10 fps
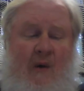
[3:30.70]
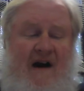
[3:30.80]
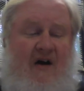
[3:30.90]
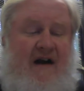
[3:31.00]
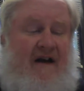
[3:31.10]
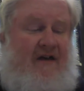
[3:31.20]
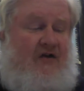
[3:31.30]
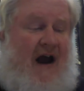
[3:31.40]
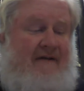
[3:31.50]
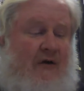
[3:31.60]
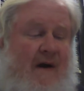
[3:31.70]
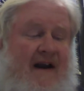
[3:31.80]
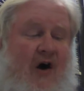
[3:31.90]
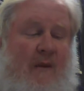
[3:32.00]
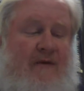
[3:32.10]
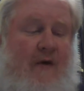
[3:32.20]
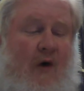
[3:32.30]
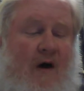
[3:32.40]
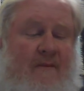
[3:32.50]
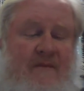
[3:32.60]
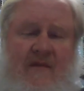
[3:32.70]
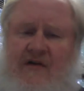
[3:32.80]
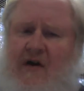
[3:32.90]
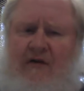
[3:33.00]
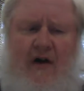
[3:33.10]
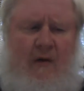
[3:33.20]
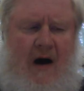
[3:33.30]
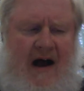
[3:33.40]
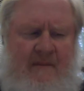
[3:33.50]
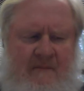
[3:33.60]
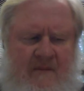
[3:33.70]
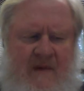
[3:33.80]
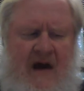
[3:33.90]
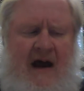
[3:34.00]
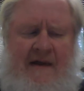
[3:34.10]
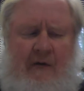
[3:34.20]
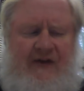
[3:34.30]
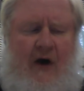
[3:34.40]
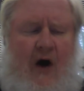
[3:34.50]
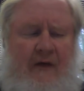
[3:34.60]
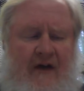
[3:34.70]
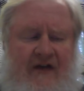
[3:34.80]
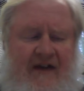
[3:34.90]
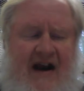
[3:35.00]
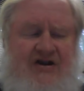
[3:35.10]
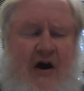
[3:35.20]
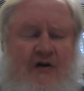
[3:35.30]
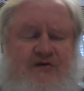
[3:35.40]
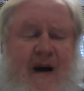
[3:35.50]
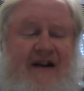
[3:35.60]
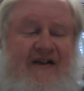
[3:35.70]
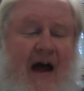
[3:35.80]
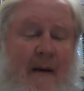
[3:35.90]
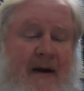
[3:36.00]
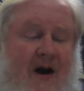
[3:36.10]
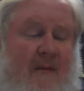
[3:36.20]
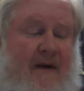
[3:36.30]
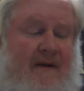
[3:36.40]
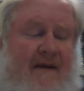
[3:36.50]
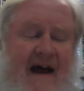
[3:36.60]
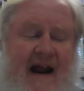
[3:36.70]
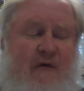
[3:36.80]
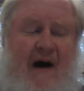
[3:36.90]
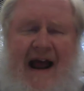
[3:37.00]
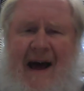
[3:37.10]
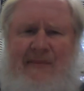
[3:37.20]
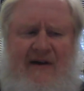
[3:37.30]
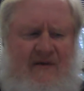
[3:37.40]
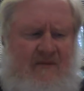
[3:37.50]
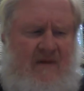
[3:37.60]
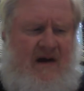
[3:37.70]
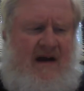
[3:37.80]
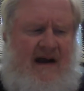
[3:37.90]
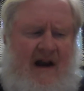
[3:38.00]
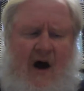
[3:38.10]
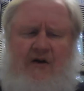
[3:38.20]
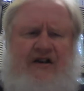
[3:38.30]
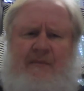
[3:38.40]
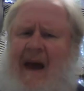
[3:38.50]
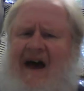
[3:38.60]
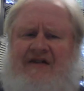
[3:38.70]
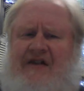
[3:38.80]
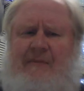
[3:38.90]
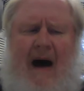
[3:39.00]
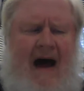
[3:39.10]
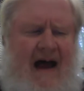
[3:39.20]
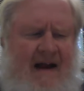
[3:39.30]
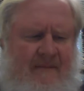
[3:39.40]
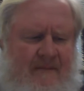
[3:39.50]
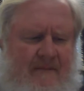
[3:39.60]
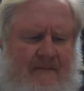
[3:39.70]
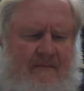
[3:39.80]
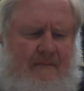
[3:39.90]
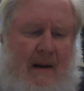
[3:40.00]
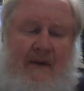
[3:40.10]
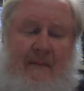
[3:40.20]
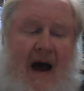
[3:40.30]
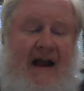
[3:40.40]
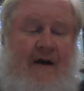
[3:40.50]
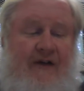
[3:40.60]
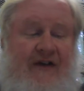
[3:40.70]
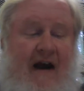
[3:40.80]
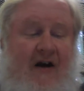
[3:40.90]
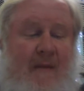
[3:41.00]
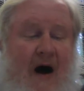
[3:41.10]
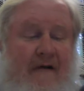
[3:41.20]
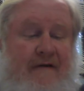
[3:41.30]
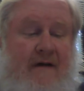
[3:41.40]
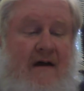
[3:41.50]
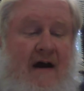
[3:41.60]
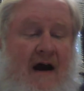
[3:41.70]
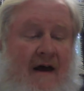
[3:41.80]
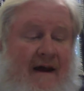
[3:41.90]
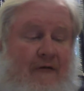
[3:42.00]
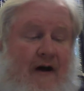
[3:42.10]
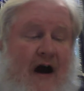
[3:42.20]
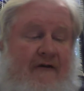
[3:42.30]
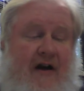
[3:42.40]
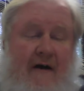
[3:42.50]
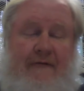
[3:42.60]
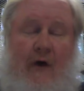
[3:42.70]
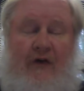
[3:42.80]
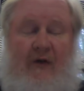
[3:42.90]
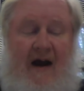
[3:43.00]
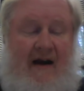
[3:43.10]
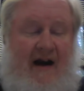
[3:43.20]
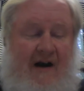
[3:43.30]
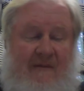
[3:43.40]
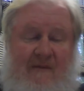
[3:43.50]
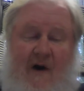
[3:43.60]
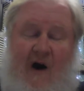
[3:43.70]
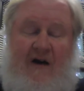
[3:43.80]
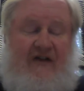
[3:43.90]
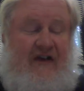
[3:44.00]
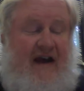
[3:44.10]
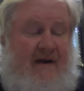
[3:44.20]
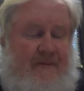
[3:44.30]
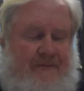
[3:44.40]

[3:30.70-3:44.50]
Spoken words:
We don't get the traffic we had hoped for. Don't know why. There was talk the stagecoach might stop here, but that ain't what happened. It all just passed us by. Maybe the Paiutes scared them off. They run off enough folks around here. Hard to say."